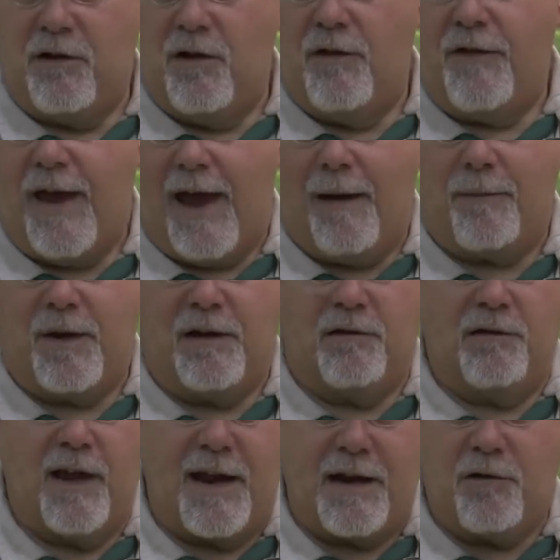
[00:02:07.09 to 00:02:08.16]
to have happened
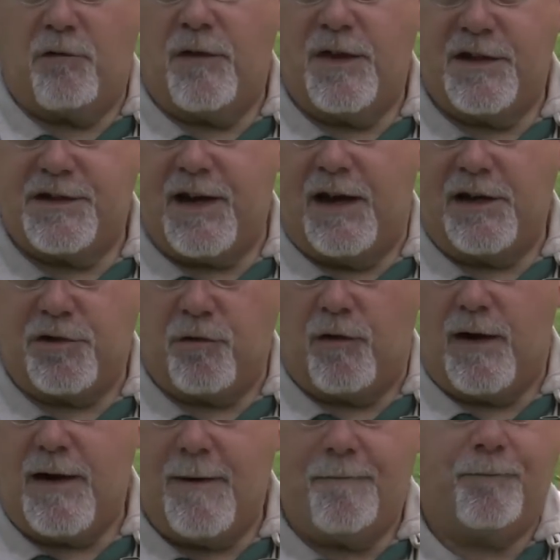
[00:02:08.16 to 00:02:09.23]
later in the
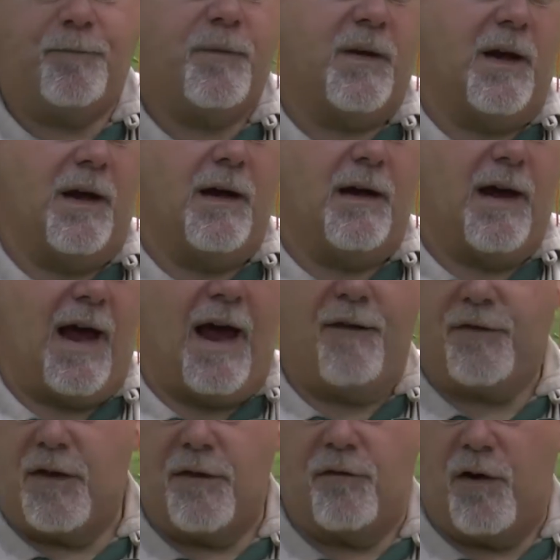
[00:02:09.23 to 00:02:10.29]
century, uh,
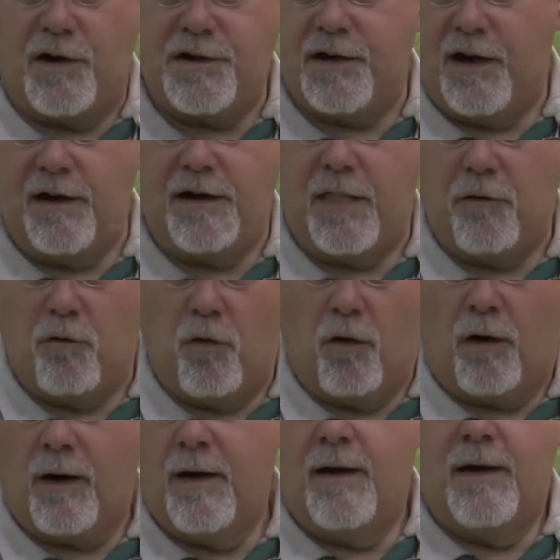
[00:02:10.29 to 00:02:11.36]
after the French and Indian
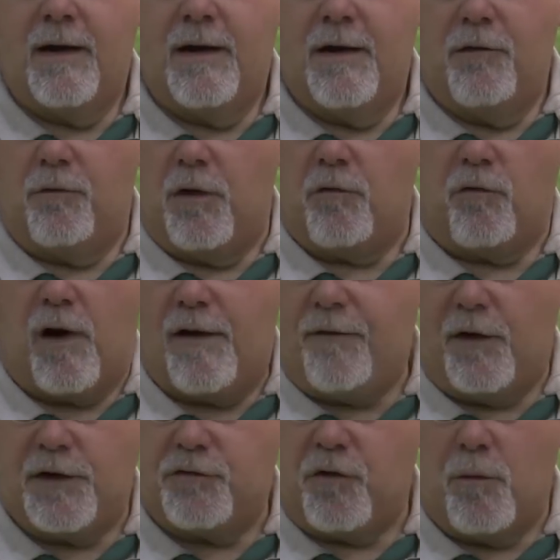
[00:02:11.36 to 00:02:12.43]
War, when
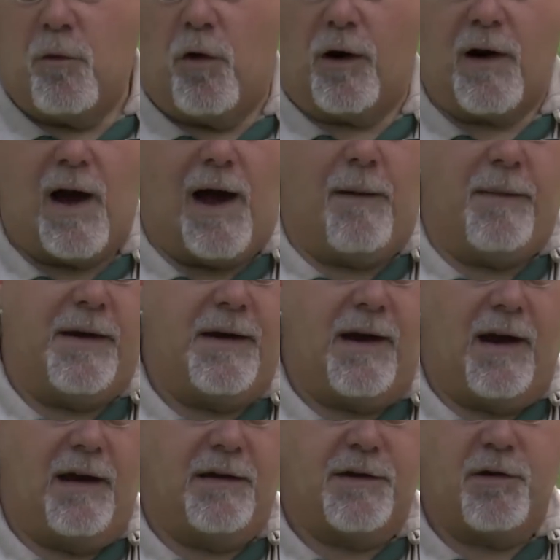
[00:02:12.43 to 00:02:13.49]
rifles were more common,
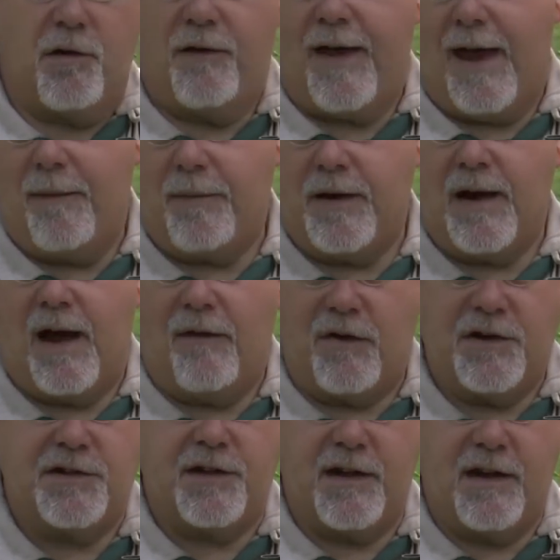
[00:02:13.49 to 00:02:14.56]
and to have happened
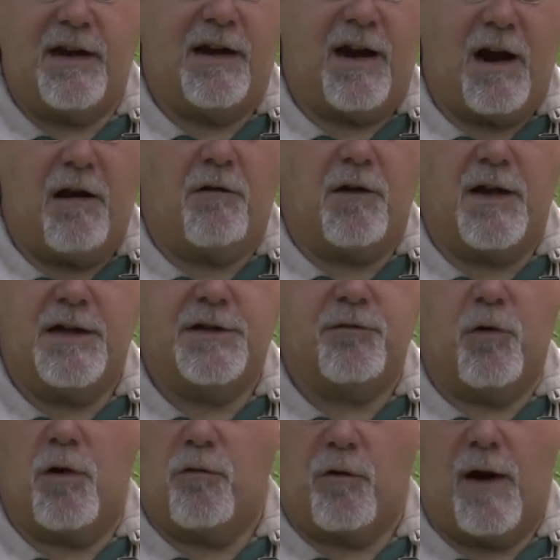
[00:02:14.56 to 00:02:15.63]
obviously in areas
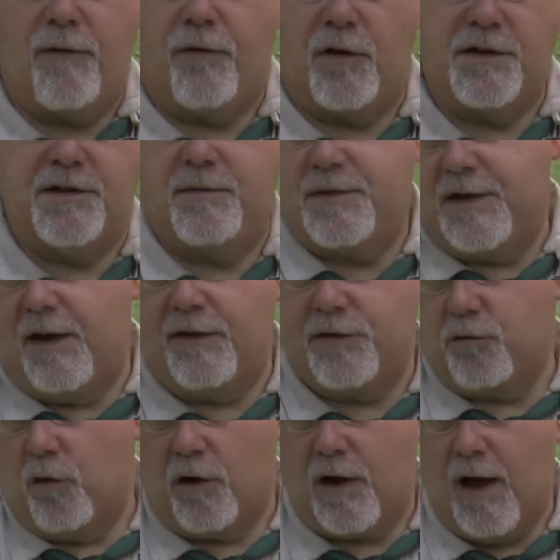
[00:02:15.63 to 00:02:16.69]
where rifles
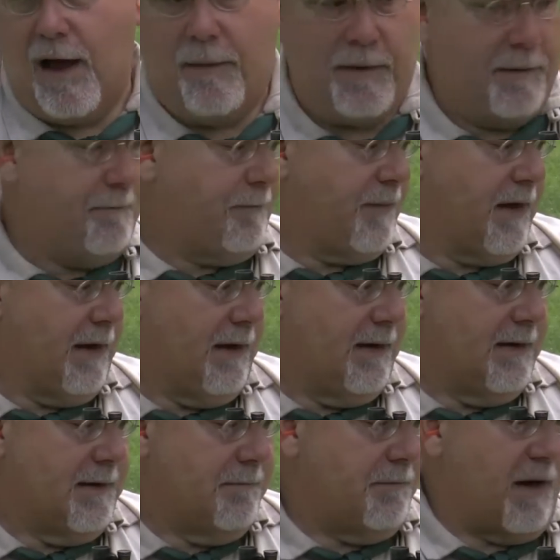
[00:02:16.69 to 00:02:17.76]
themselves were common.
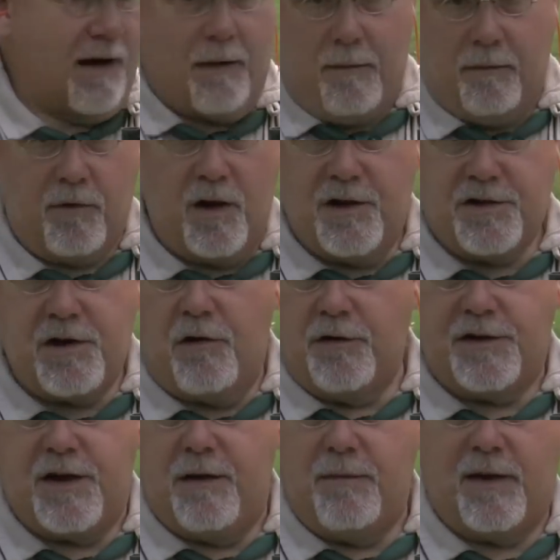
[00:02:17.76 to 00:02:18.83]
But I'm going to show
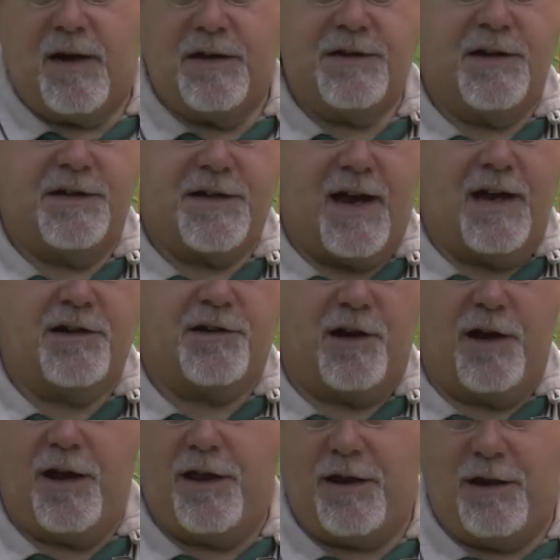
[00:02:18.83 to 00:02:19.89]
it to you because it's
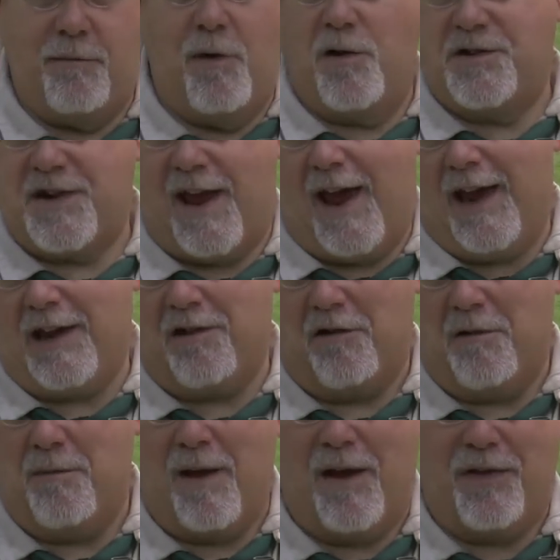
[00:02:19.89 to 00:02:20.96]
actually the most
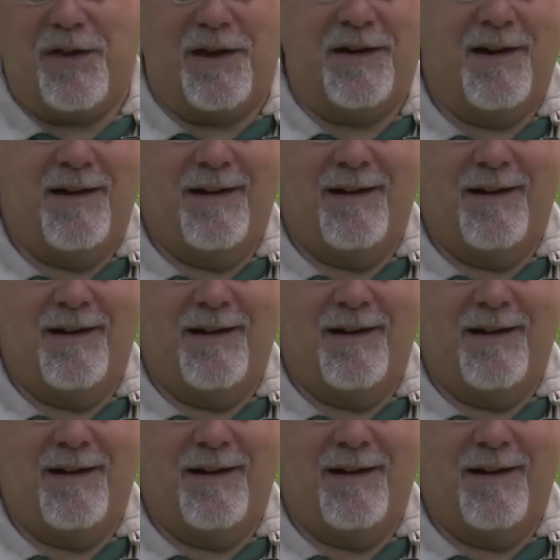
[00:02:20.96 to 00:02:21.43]
accurate method